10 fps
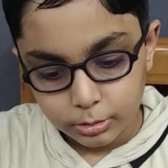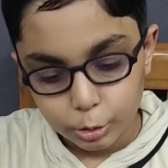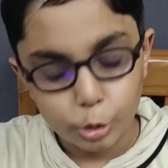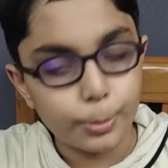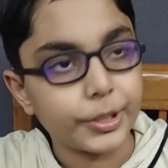
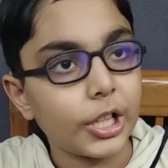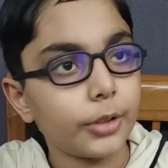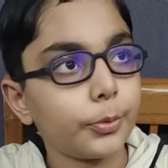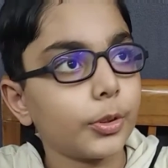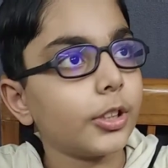No, but
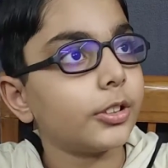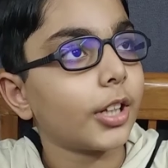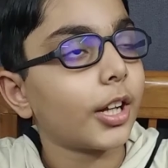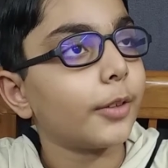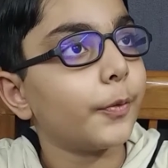that's for the
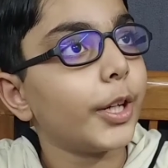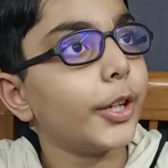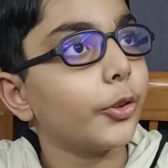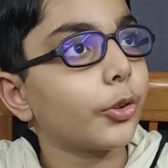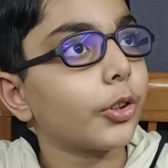second
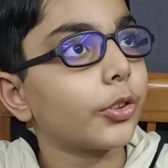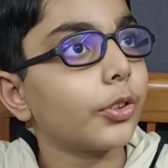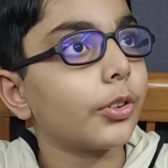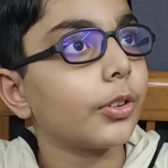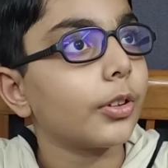video because
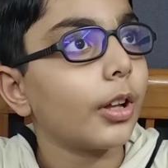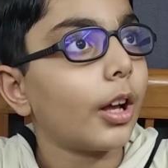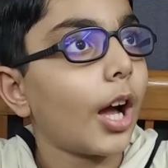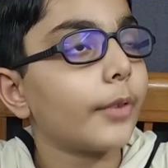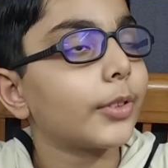
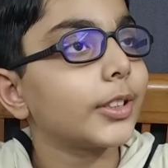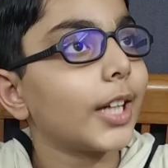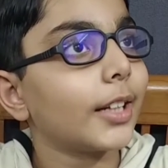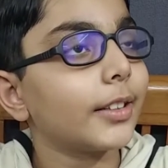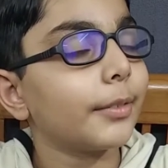after
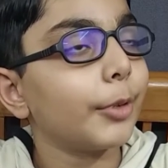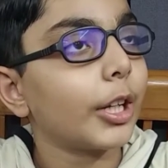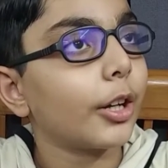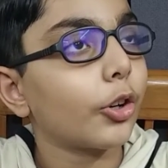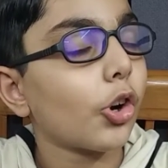charging we
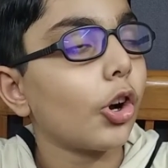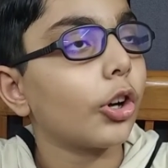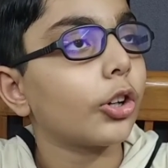can draw.